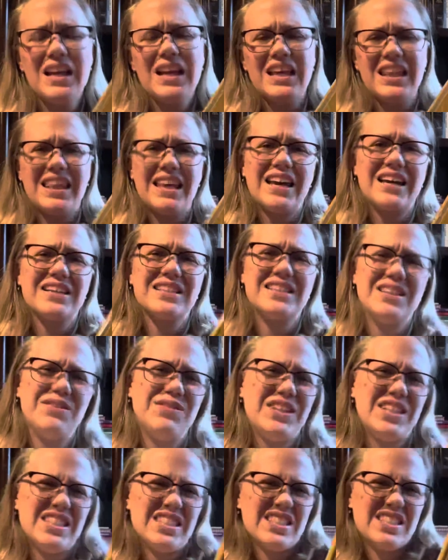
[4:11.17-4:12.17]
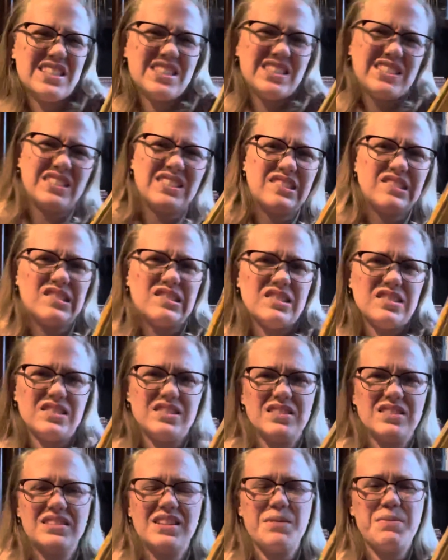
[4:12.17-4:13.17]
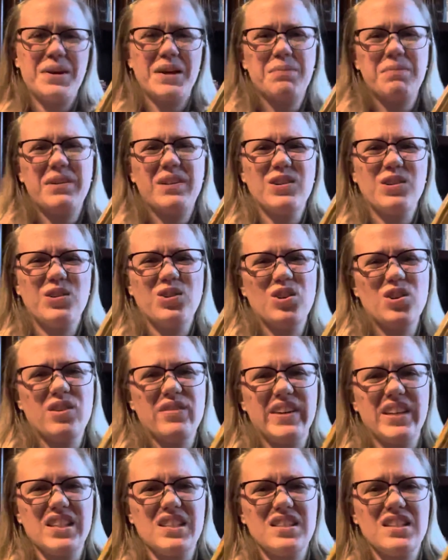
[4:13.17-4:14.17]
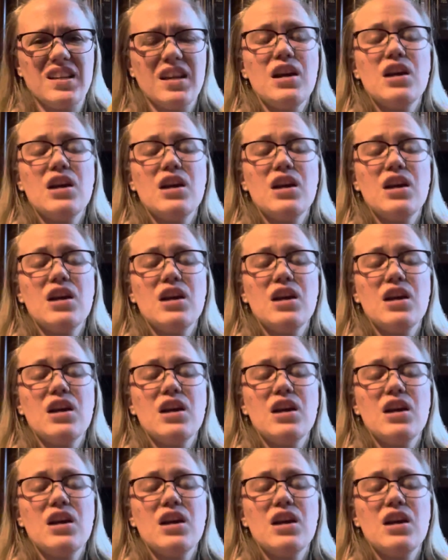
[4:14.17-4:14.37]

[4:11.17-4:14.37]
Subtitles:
The activities, they make me a little nervous.